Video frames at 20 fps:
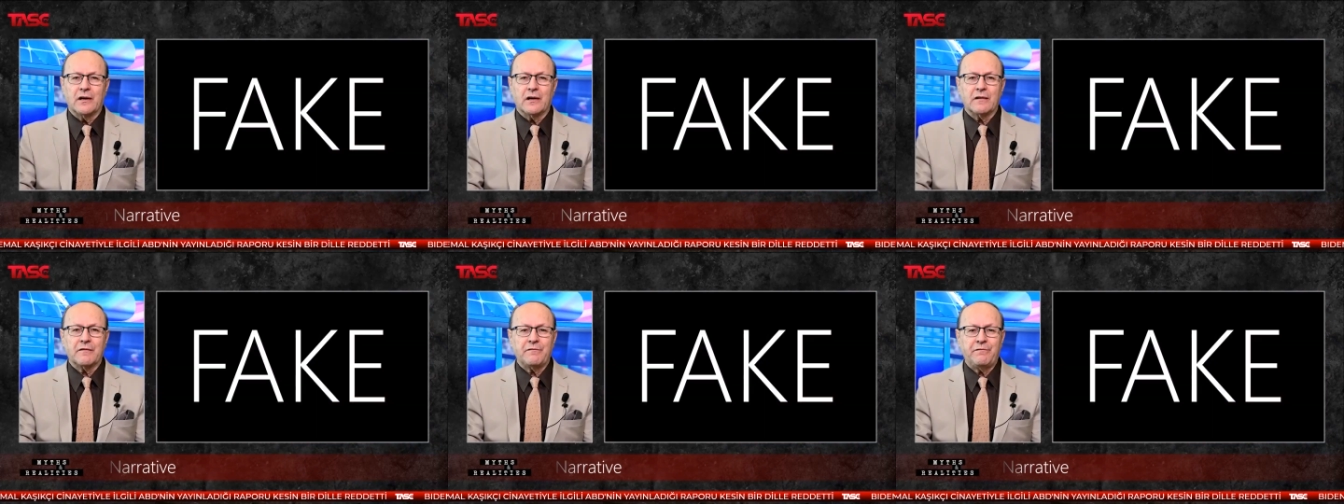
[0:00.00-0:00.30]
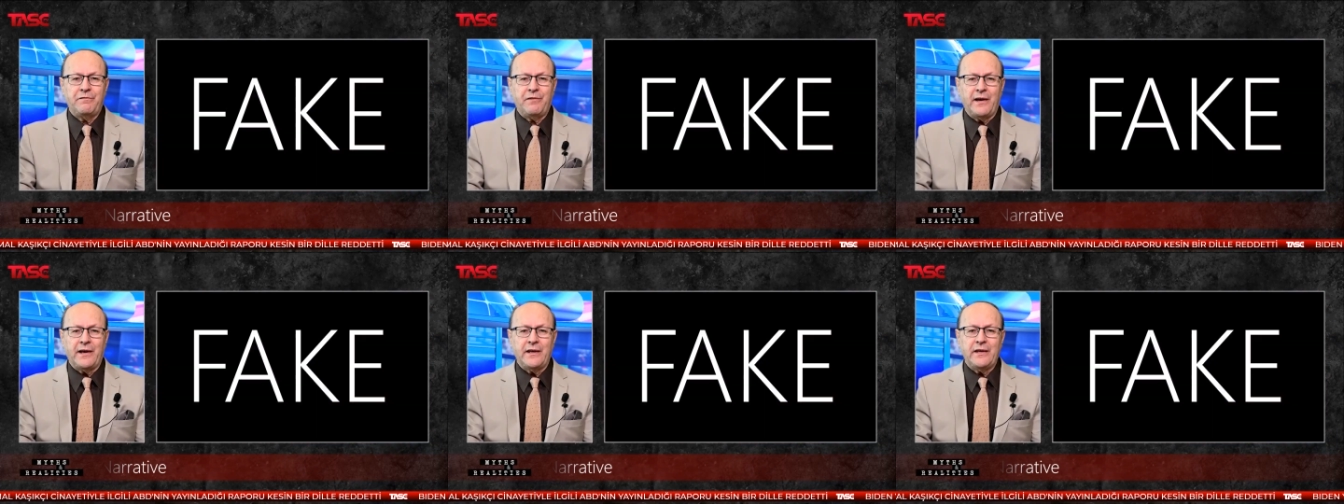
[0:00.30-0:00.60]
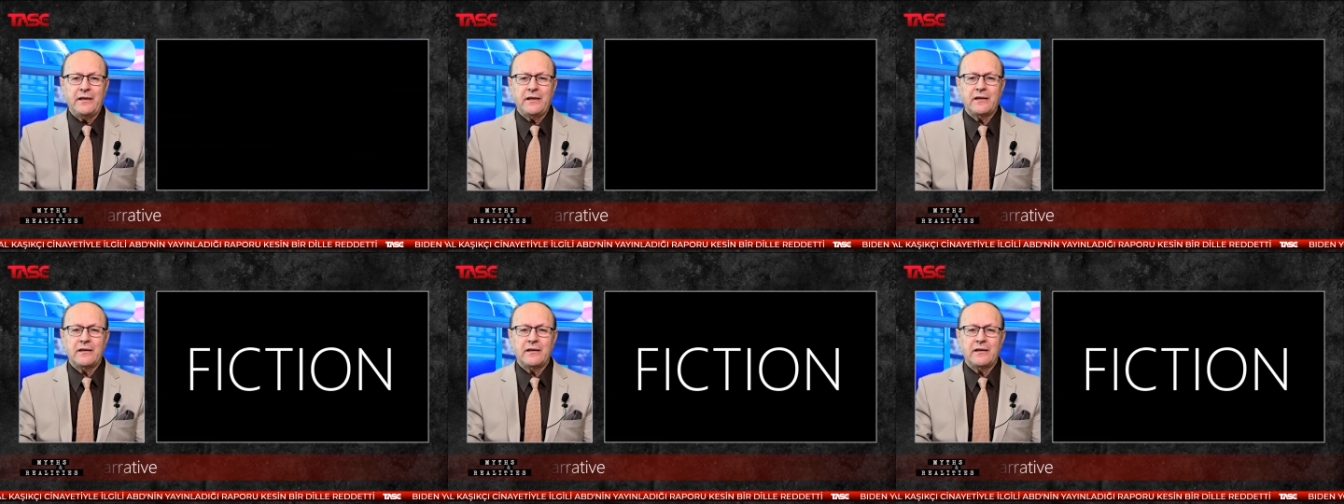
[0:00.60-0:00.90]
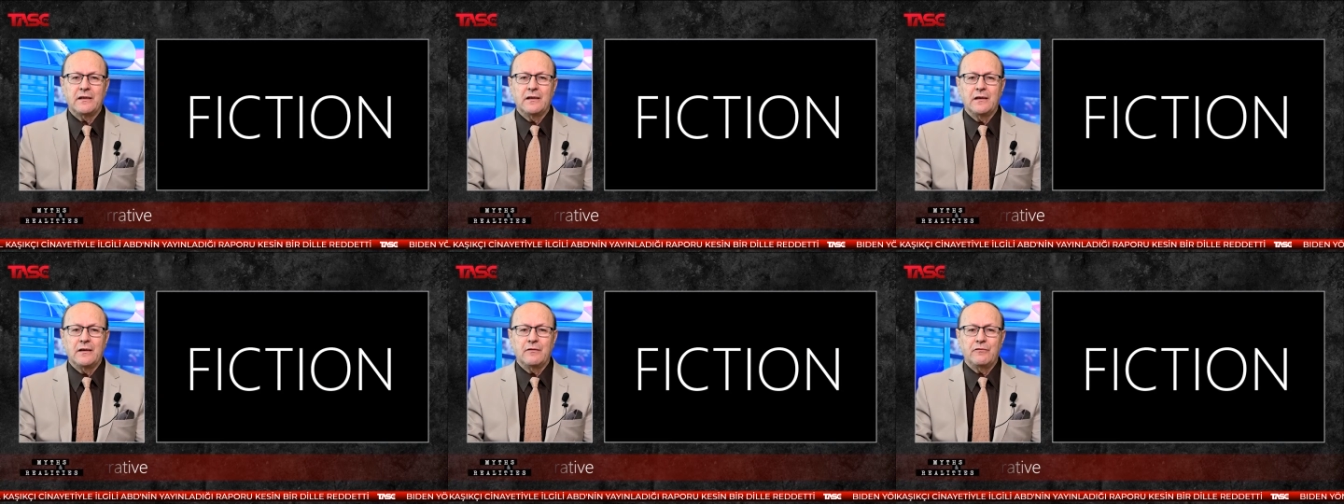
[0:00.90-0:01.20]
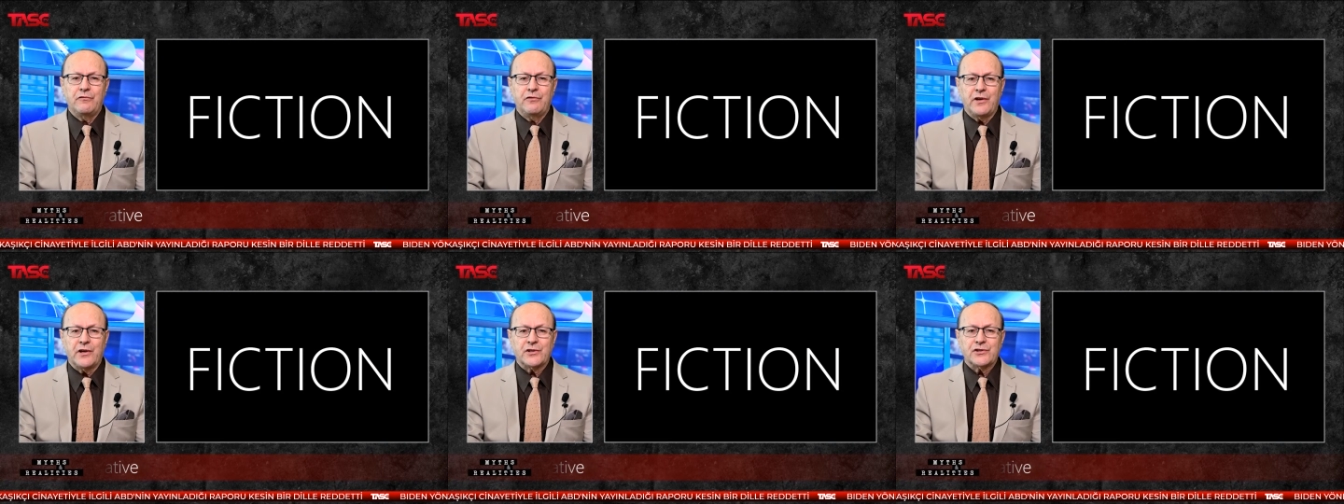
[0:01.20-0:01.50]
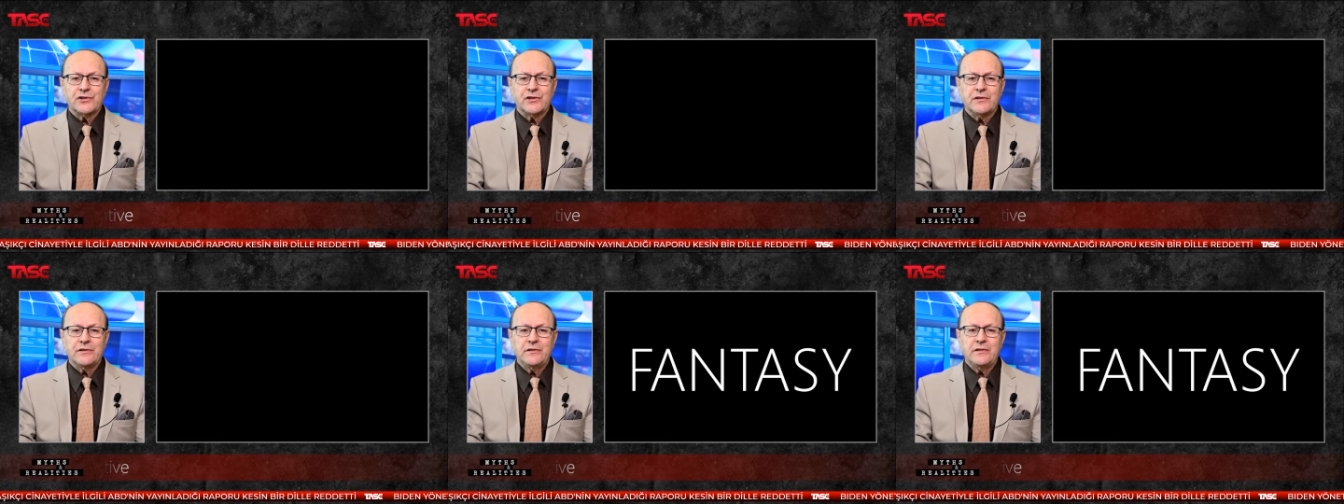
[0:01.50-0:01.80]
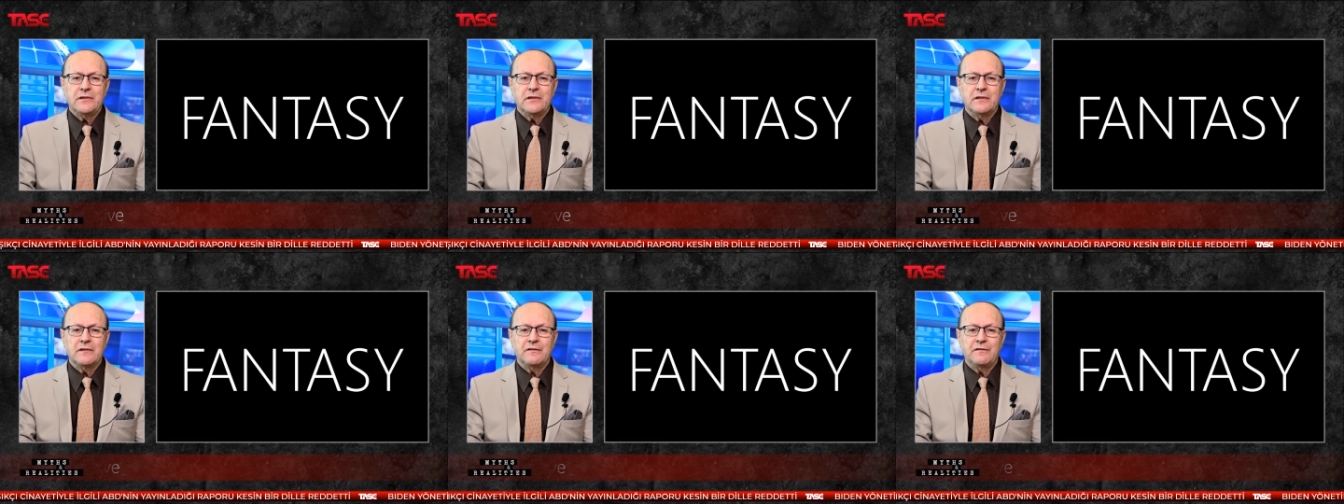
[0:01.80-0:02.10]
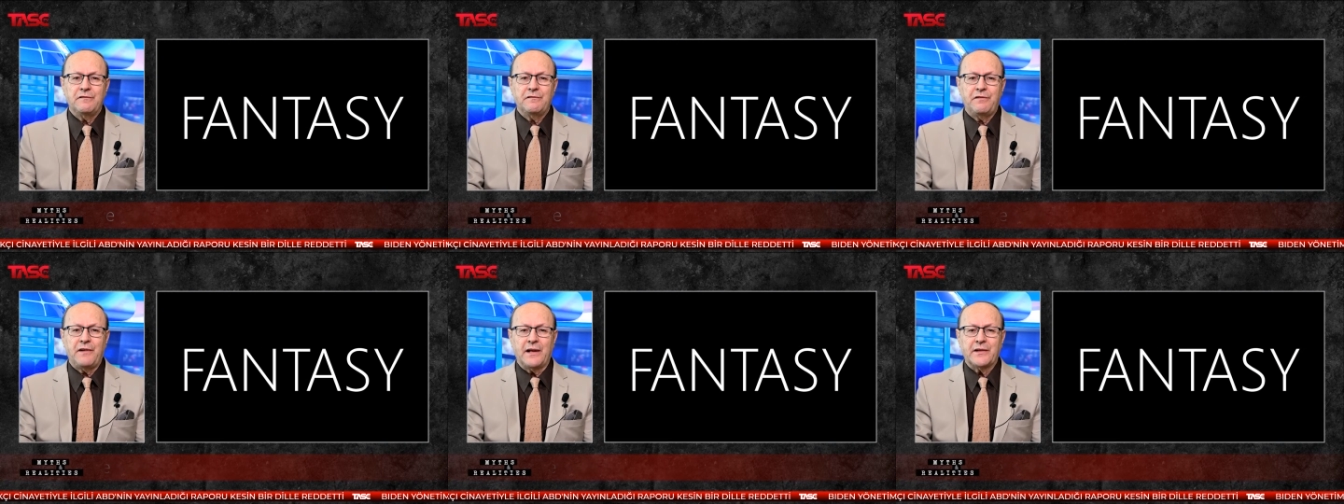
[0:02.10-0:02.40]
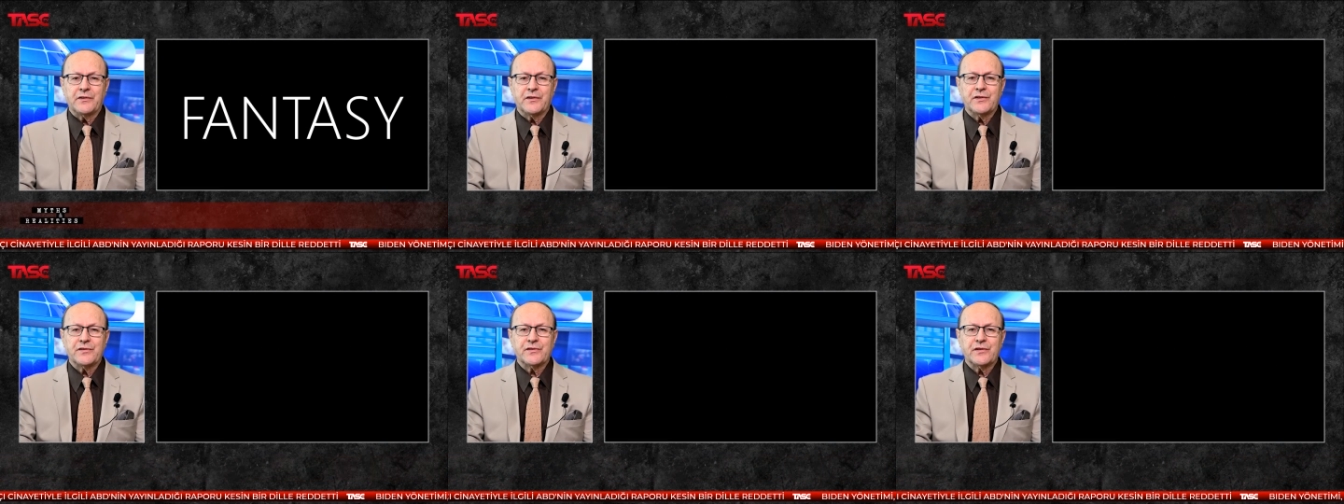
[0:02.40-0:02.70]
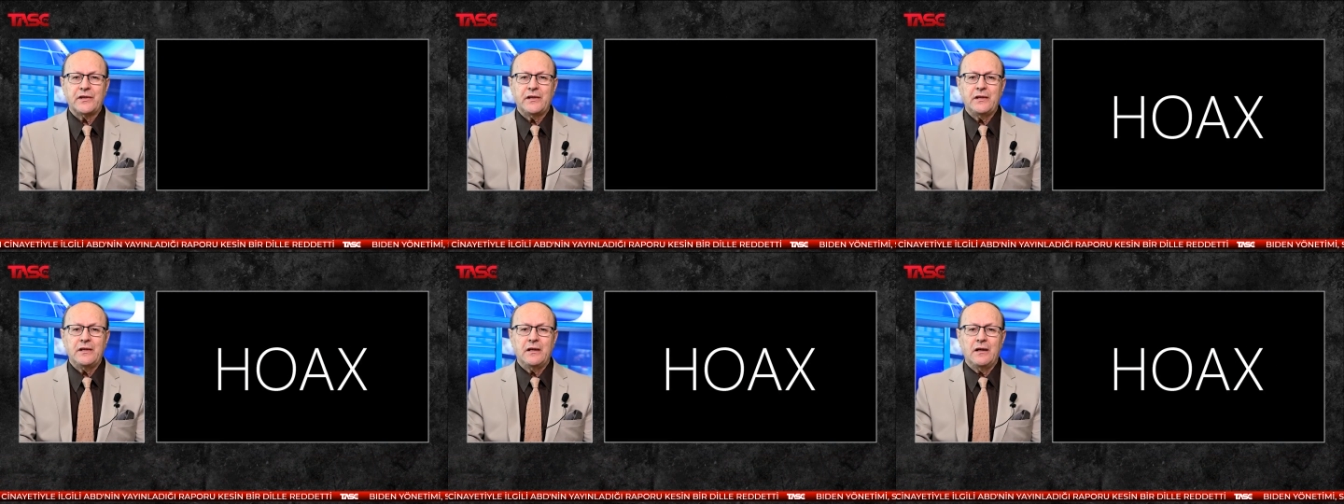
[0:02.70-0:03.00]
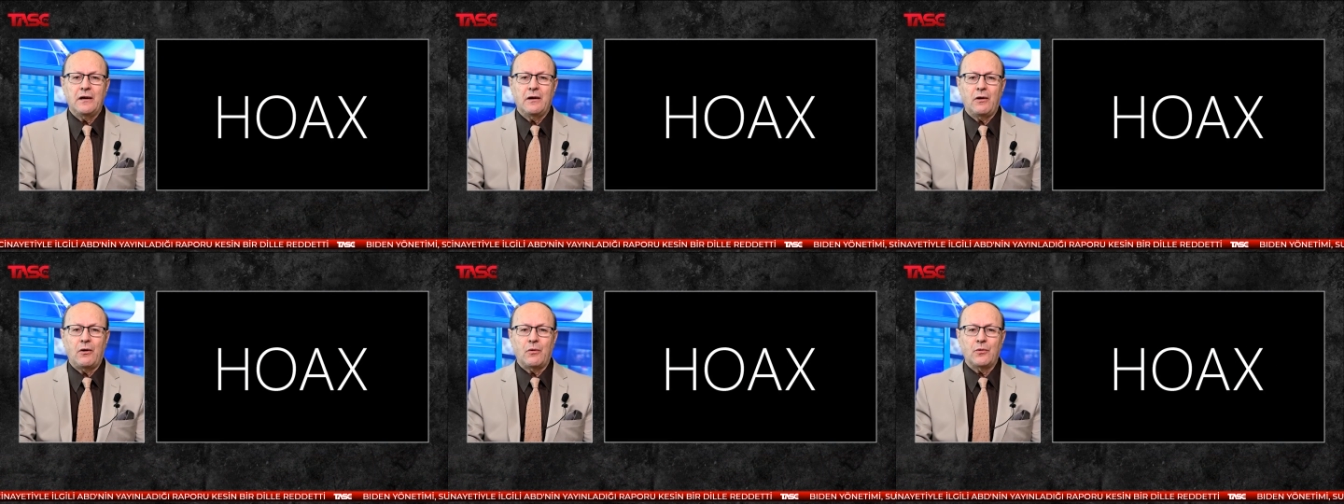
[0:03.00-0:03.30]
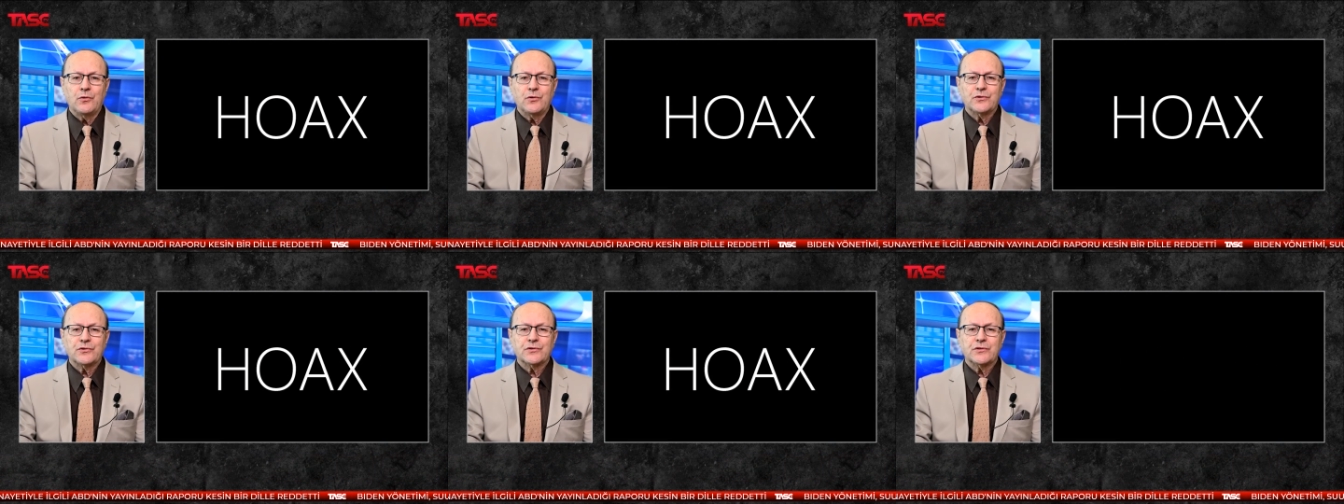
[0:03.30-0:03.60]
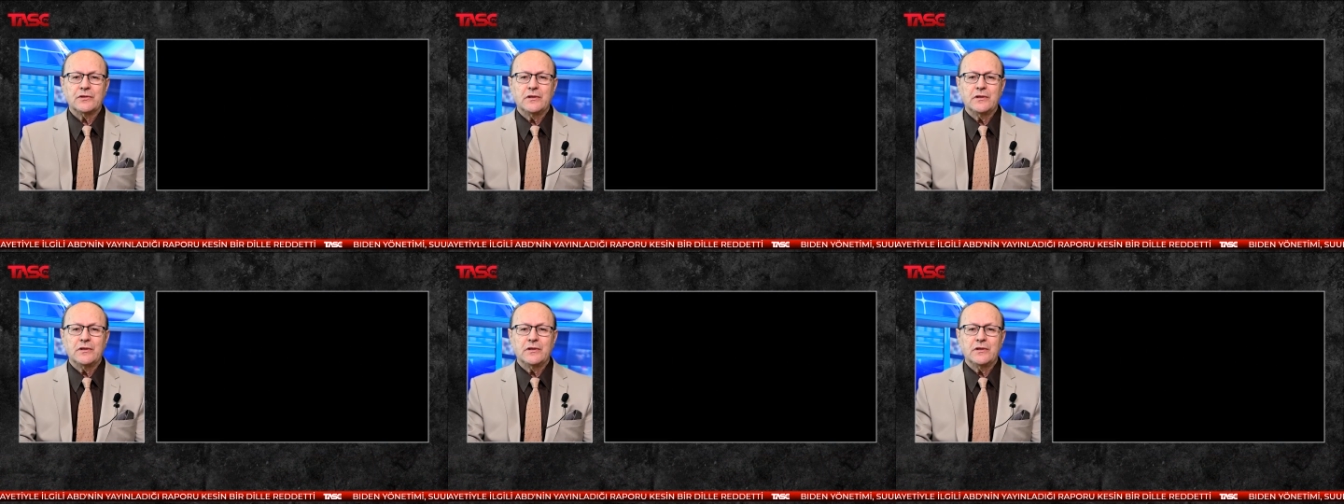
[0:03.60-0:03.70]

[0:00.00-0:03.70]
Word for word: are fake, fiction, fantasy, hoax,